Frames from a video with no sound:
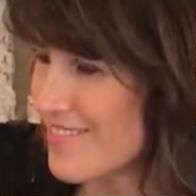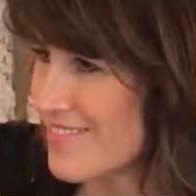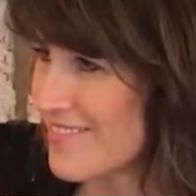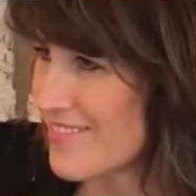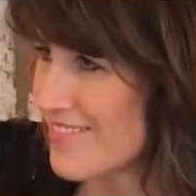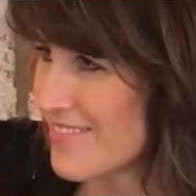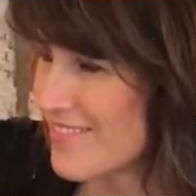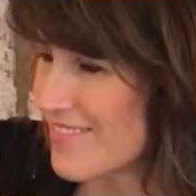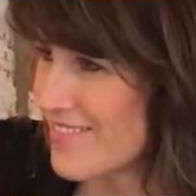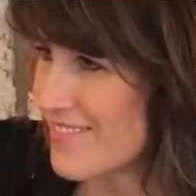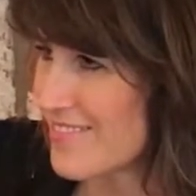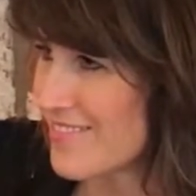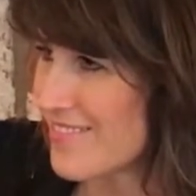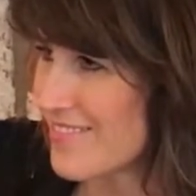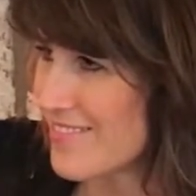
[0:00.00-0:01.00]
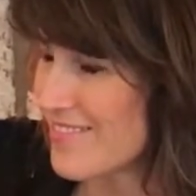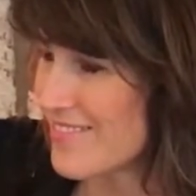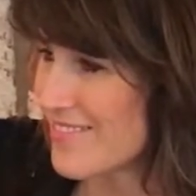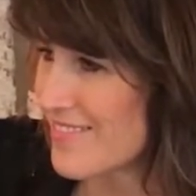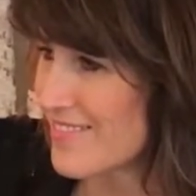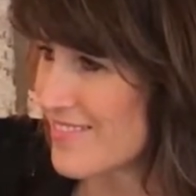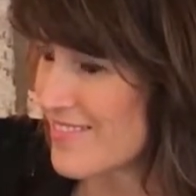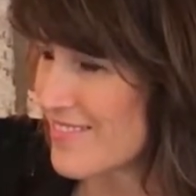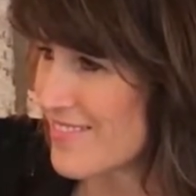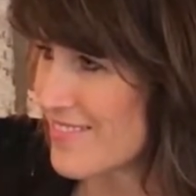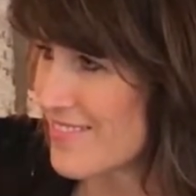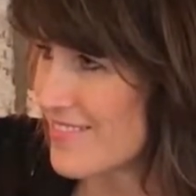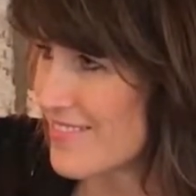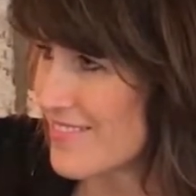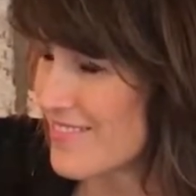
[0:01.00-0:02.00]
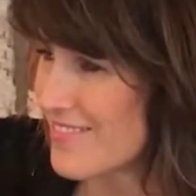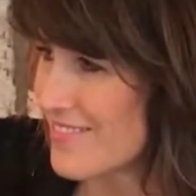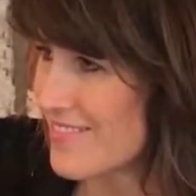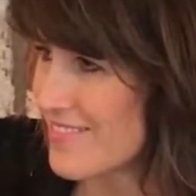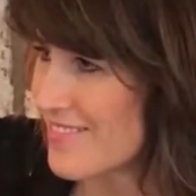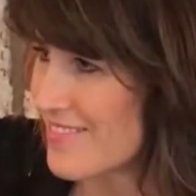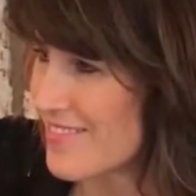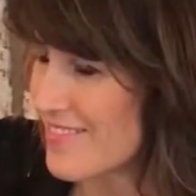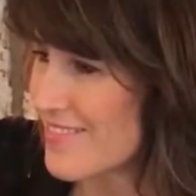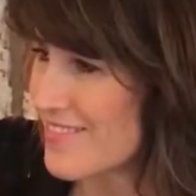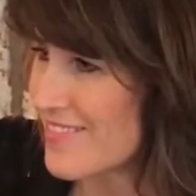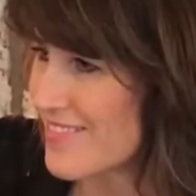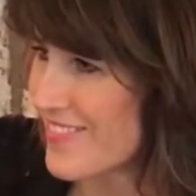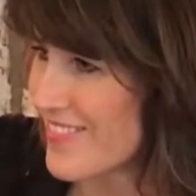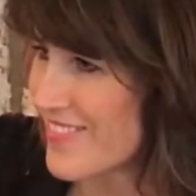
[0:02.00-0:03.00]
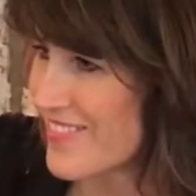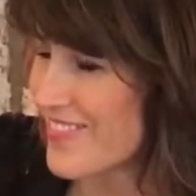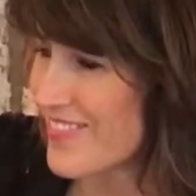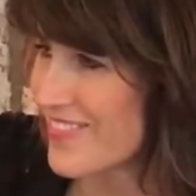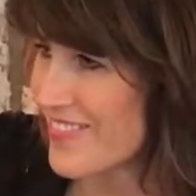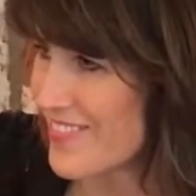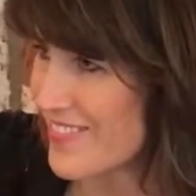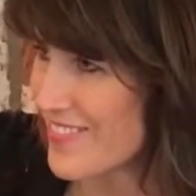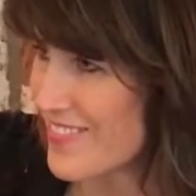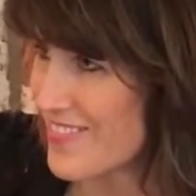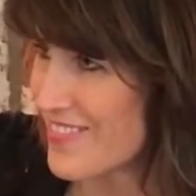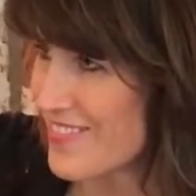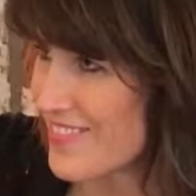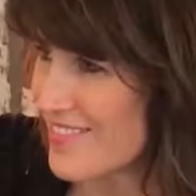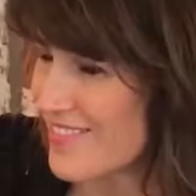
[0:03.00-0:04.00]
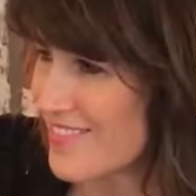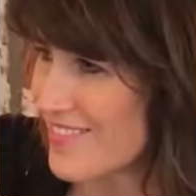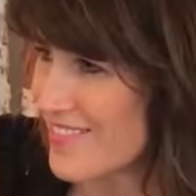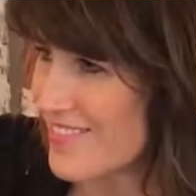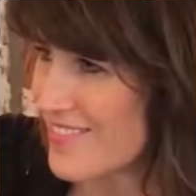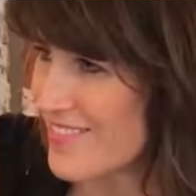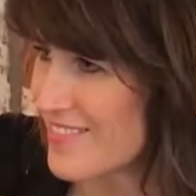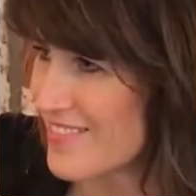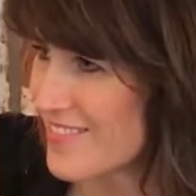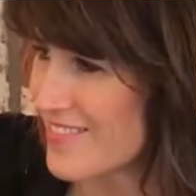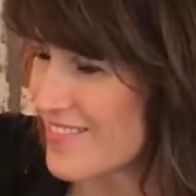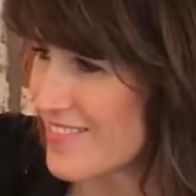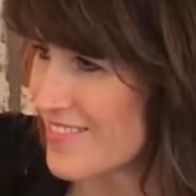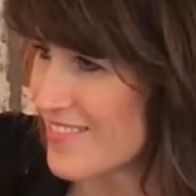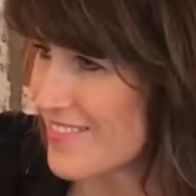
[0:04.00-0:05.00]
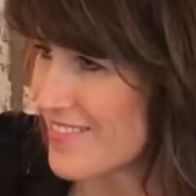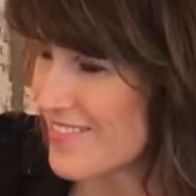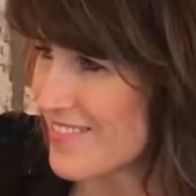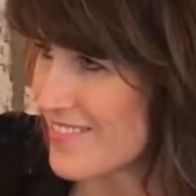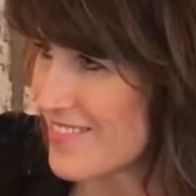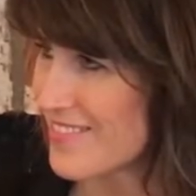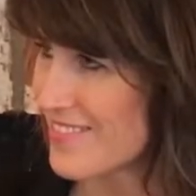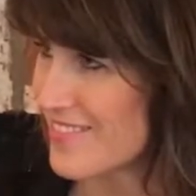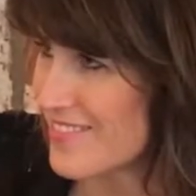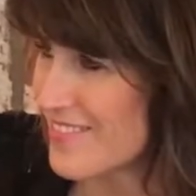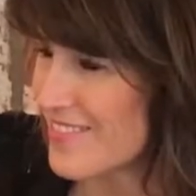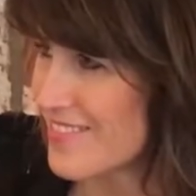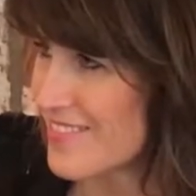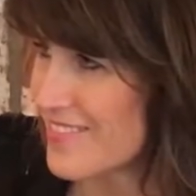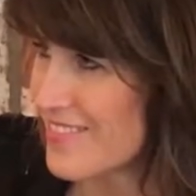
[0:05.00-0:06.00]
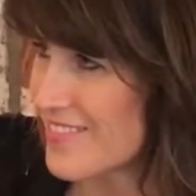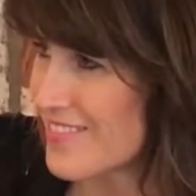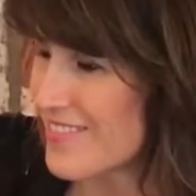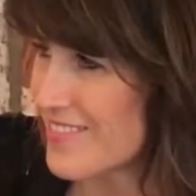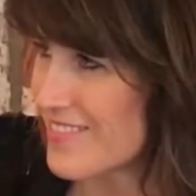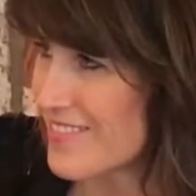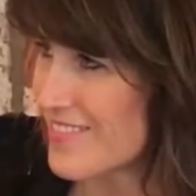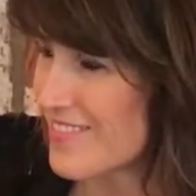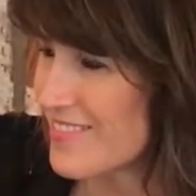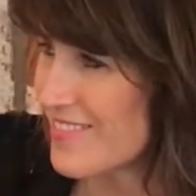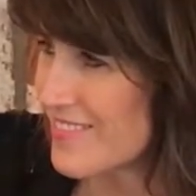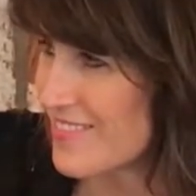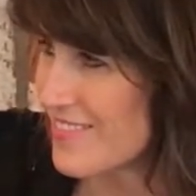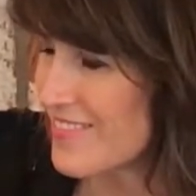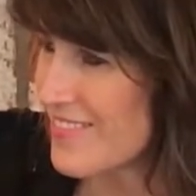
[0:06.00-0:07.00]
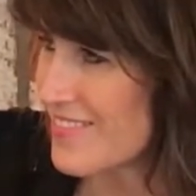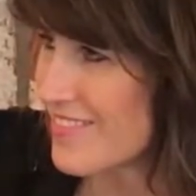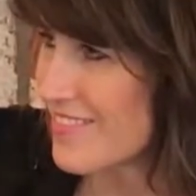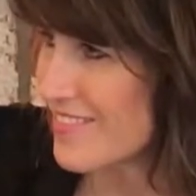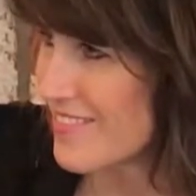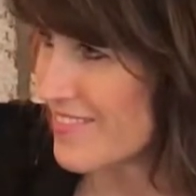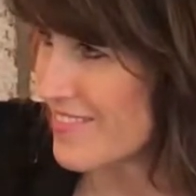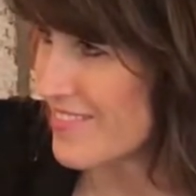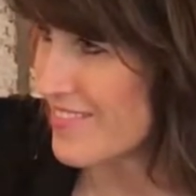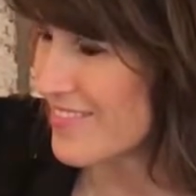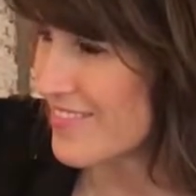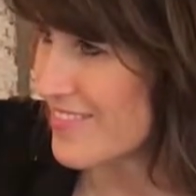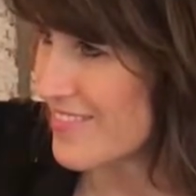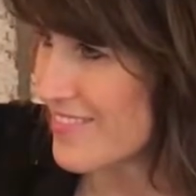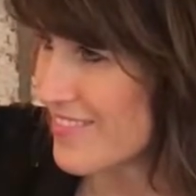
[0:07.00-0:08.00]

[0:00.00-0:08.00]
(silent)